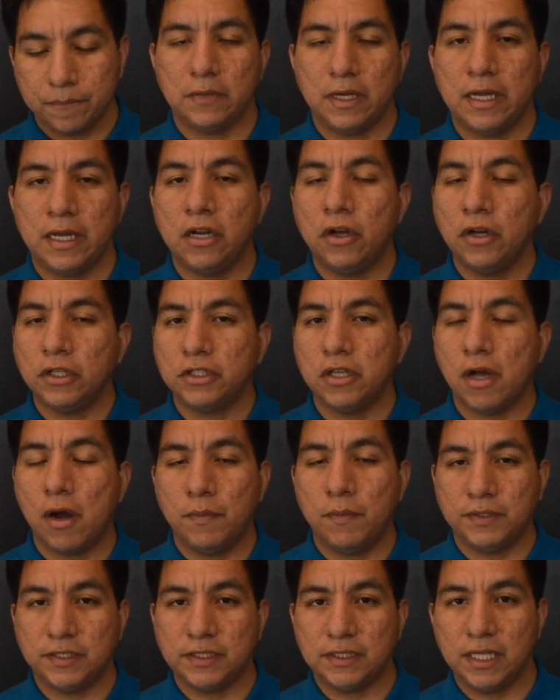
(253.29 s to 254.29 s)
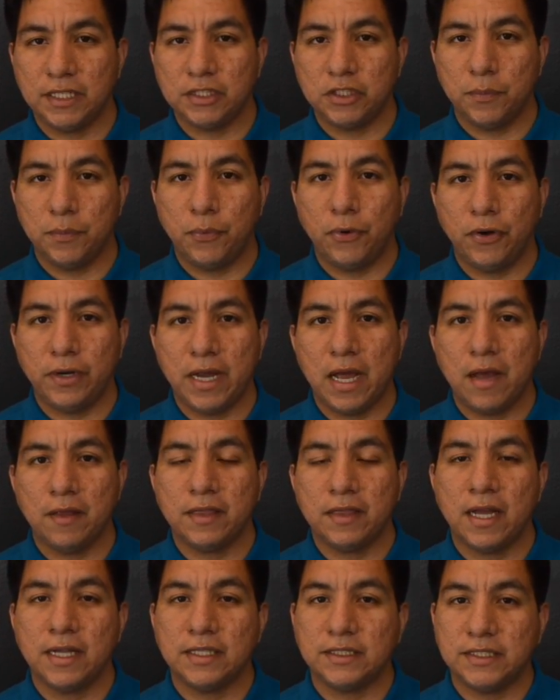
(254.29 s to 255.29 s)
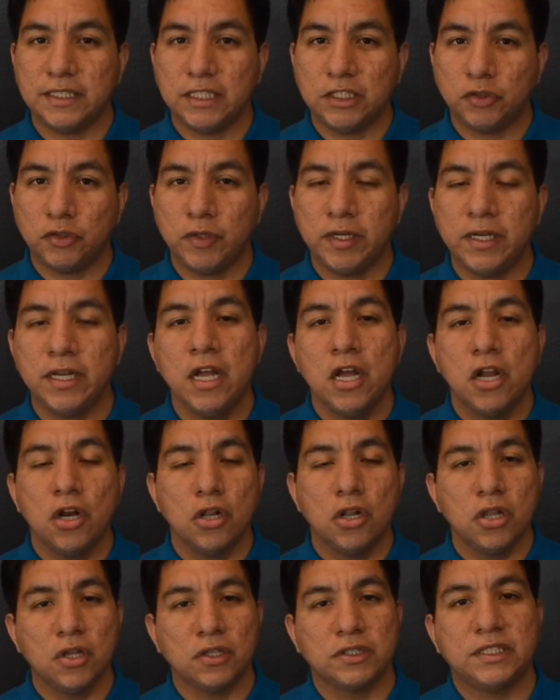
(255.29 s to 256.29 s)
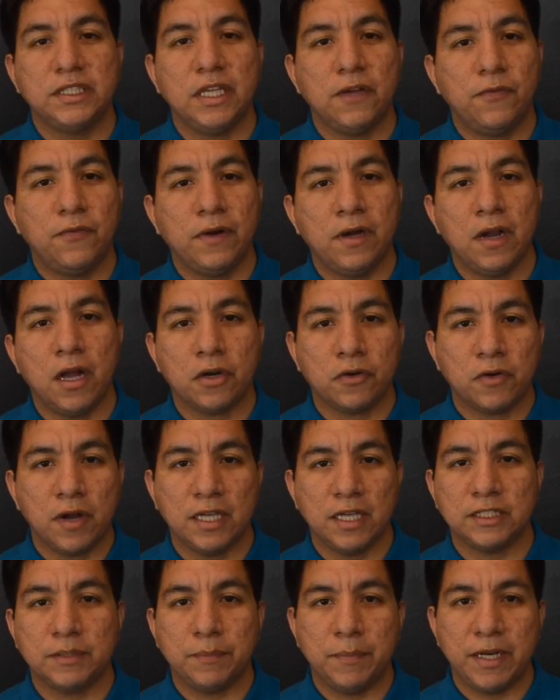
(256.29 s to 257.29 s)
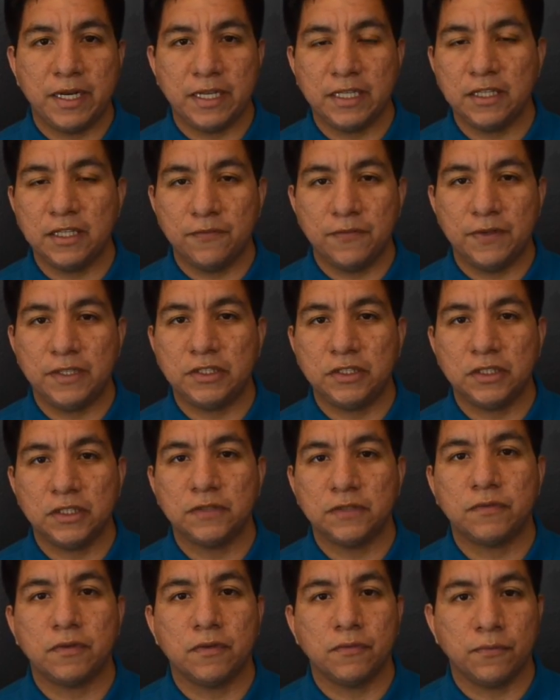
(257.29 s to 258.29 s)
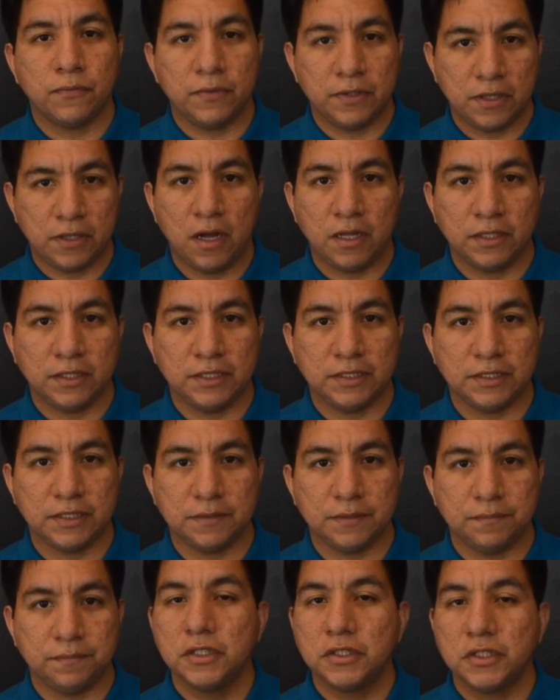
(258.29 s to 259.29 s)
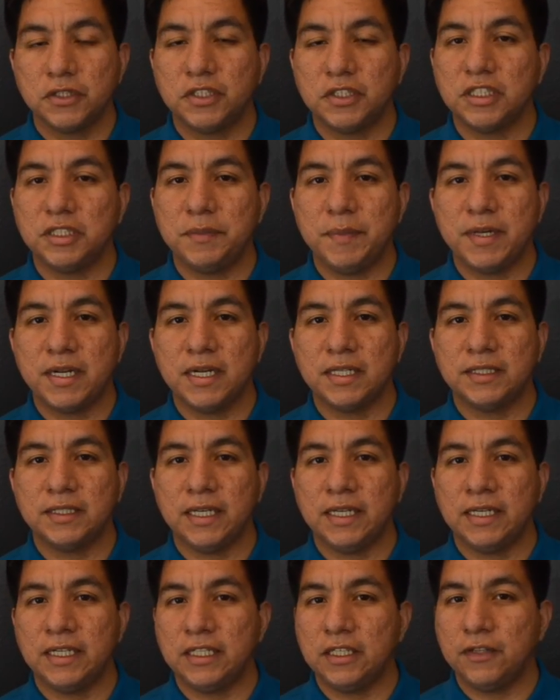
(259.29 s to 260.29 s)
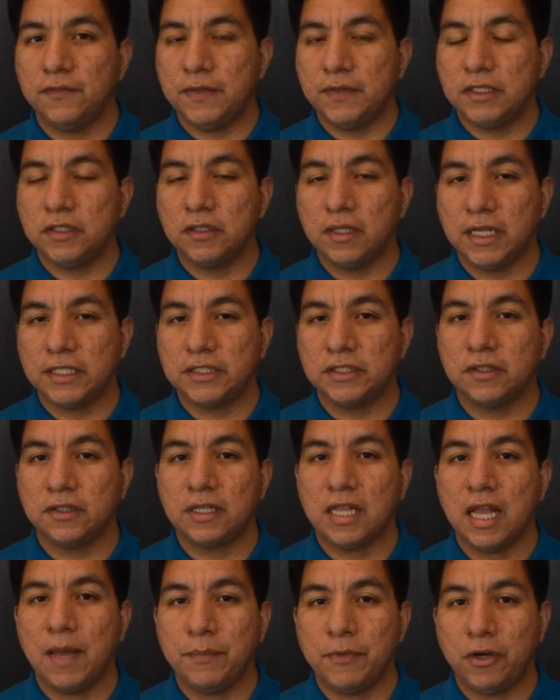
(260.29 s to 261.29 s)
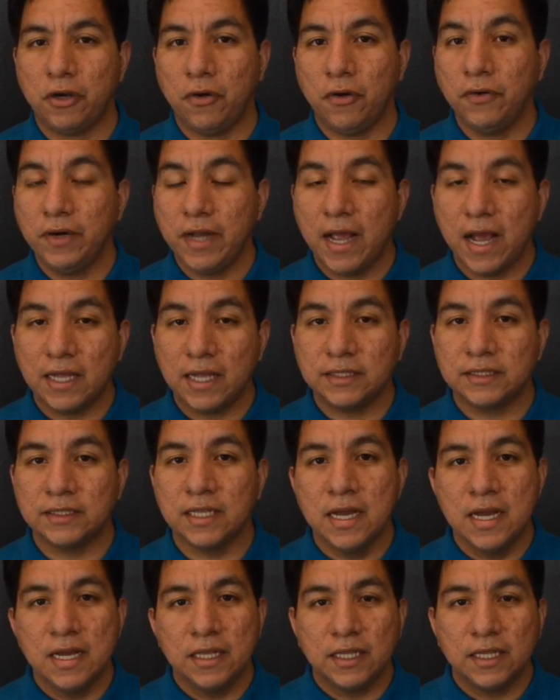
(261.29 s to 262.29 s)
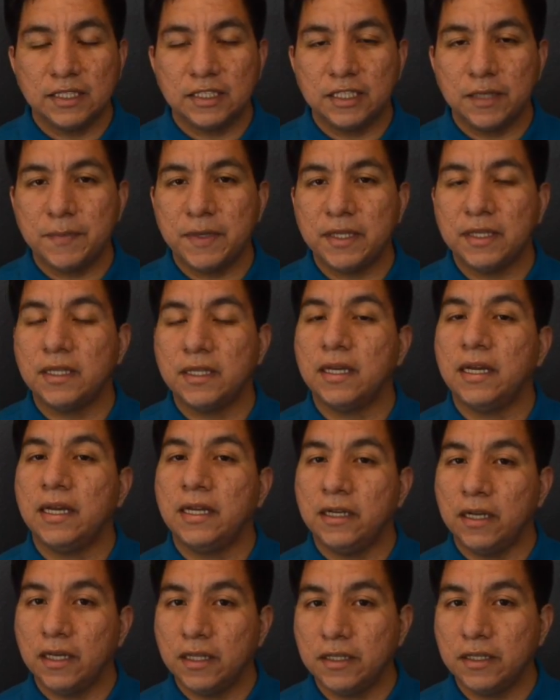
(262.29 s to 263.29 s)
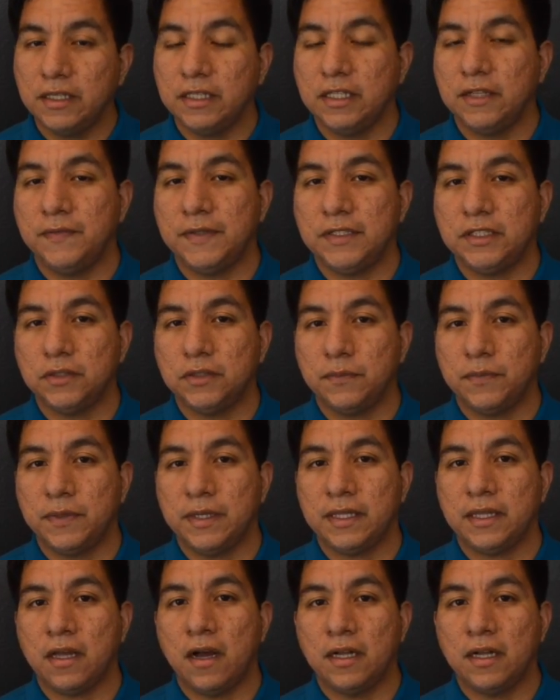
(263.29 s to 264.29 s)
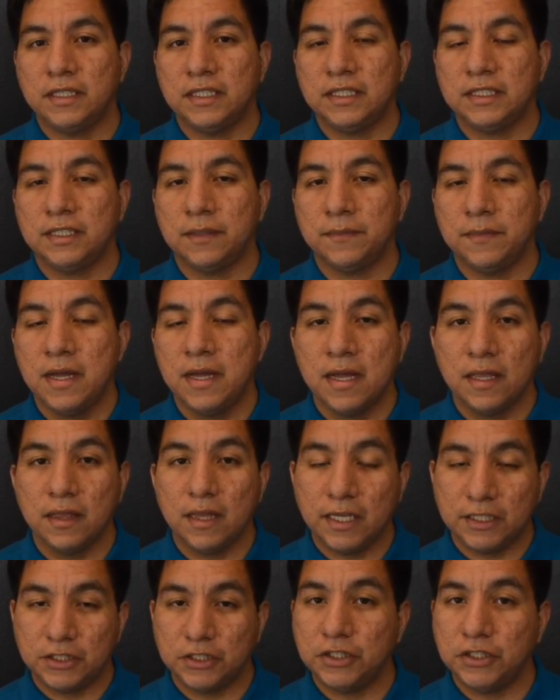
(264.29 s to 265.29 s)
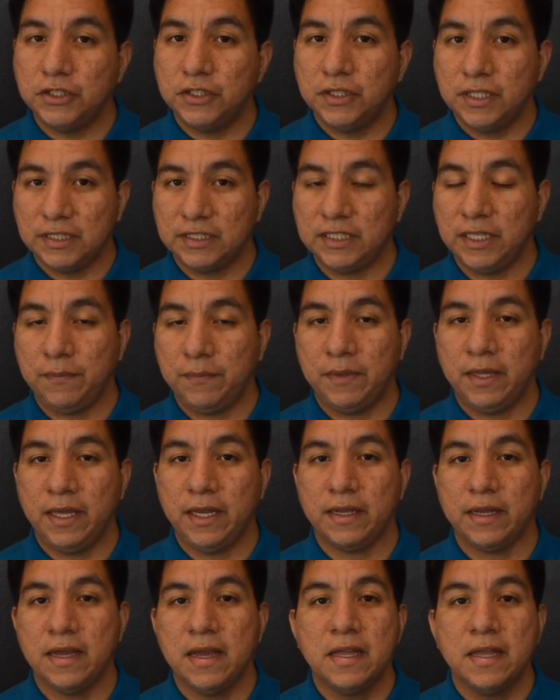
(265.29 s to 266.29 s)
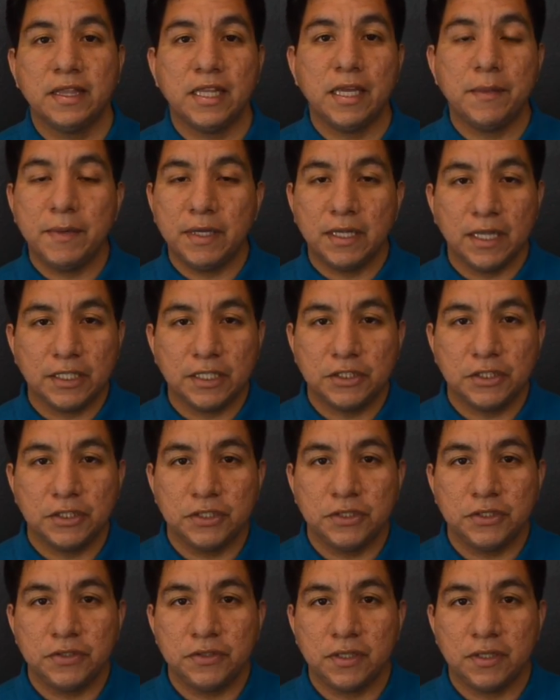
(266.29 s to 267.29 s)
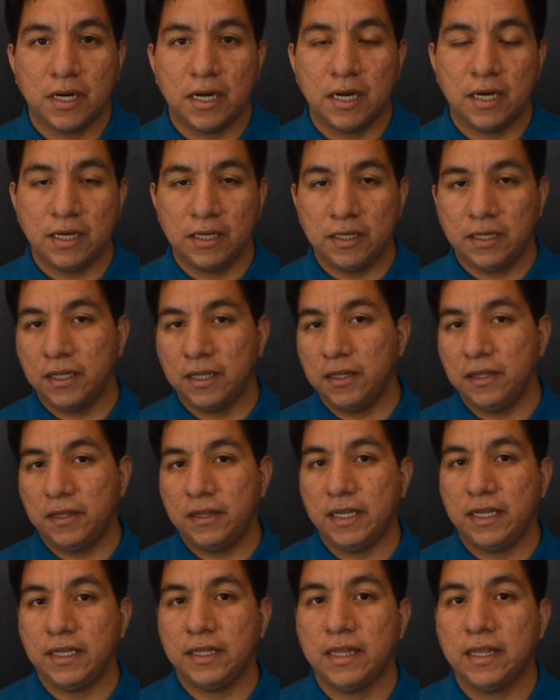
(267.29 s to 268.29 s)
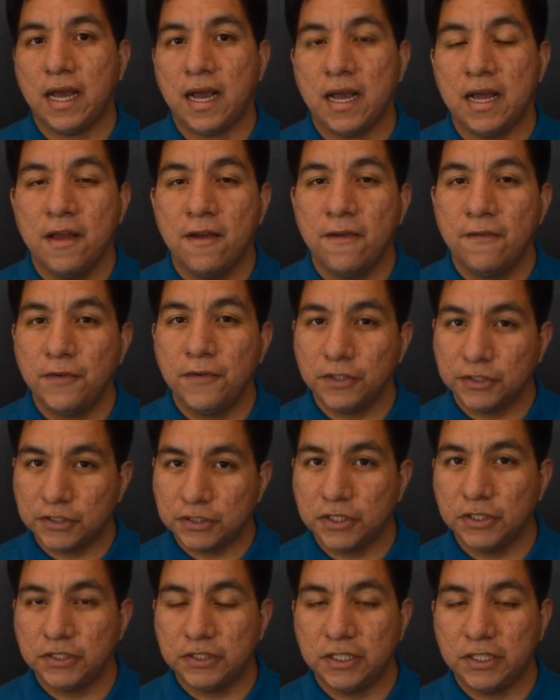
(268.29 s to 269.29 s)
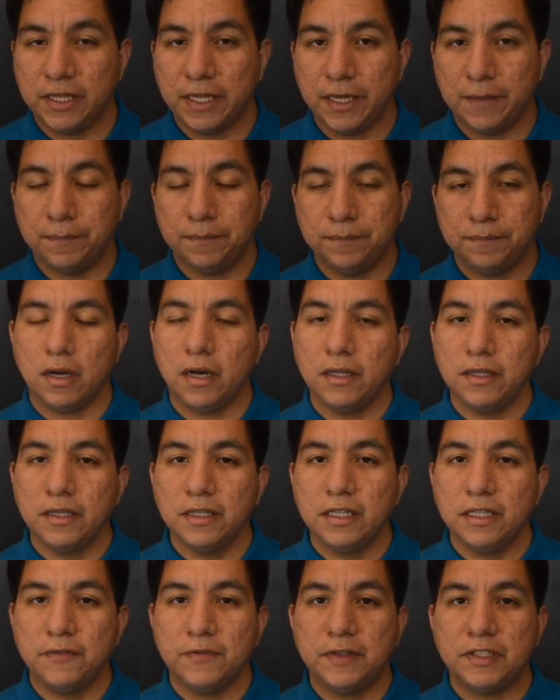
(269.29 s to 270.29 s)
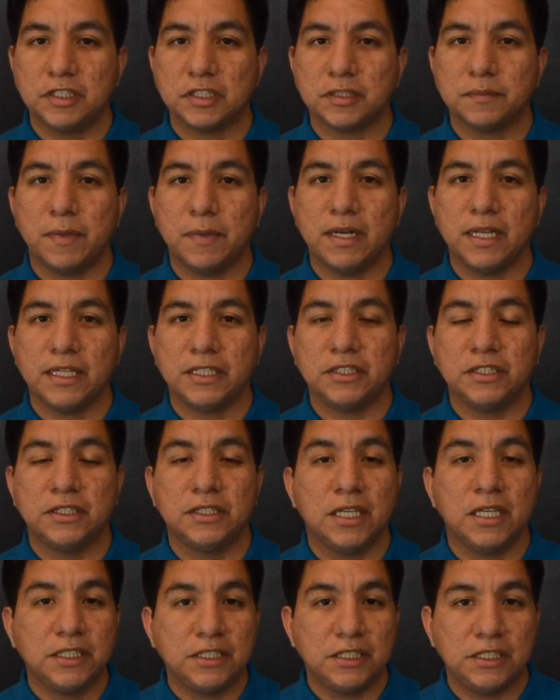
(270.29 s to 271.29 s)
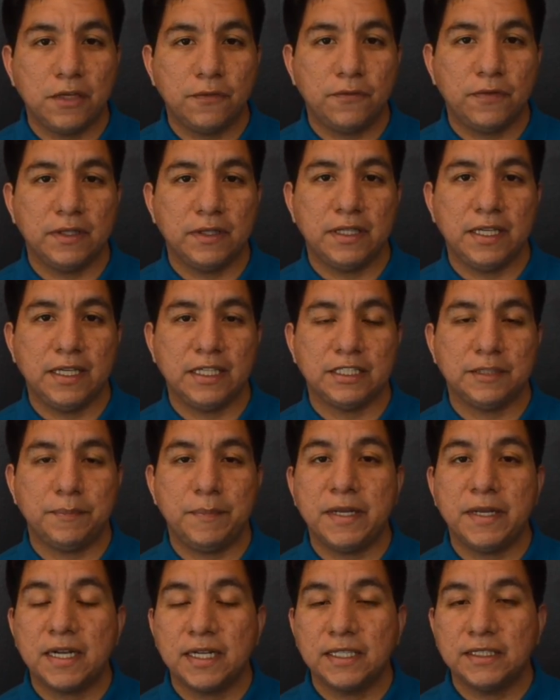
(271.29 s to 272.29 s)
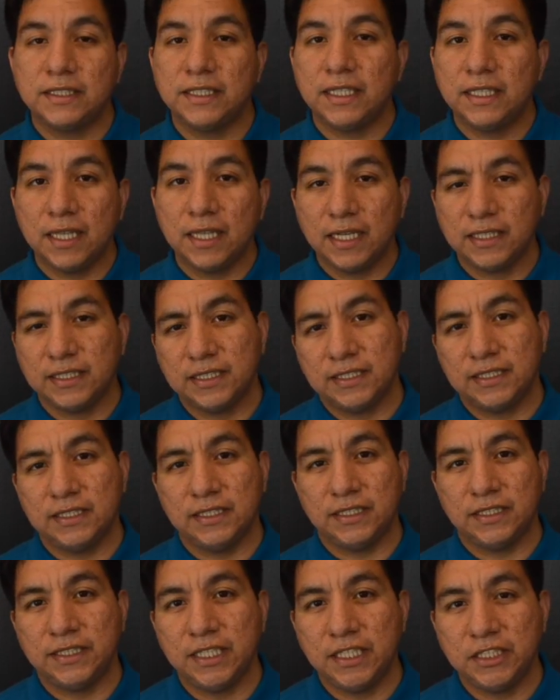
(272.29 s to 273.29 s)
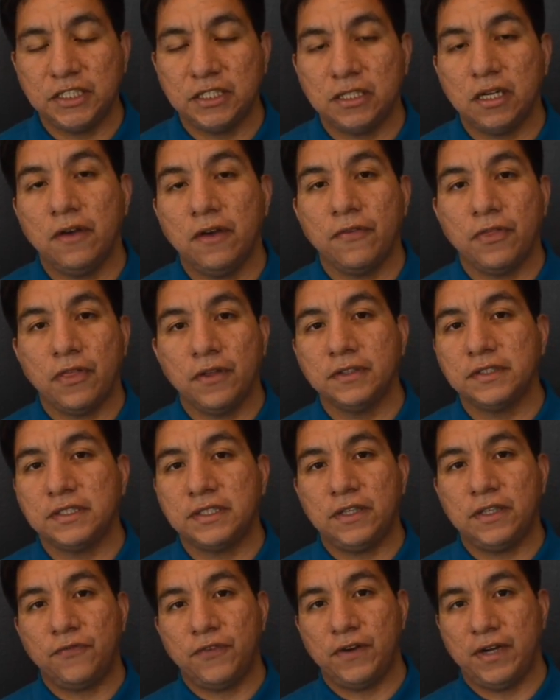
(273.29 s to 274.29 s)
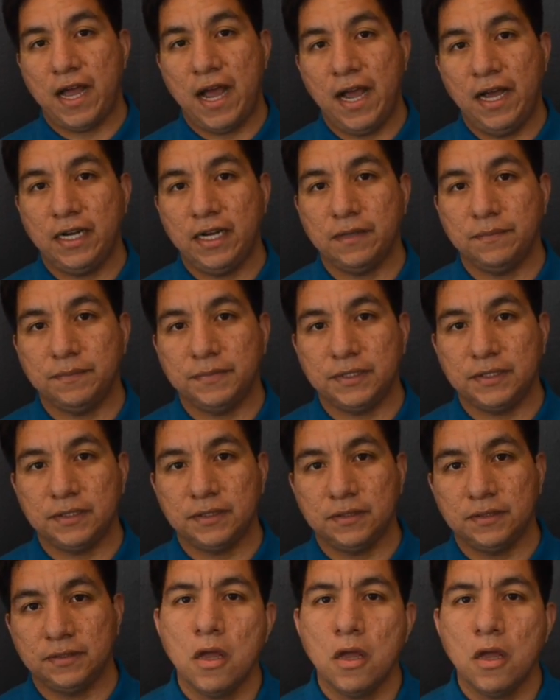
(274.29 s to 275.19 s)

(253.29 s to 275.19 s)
And also I would just like to point out that sensory looks different across many individuals with autism. So just because an individual likes to clap their own hands doesn't mean that another individual with autism likes to do the same thing. They may like to do another thing that feels good to them. Other individuals might like to touch different things because they like the sensation of those different items.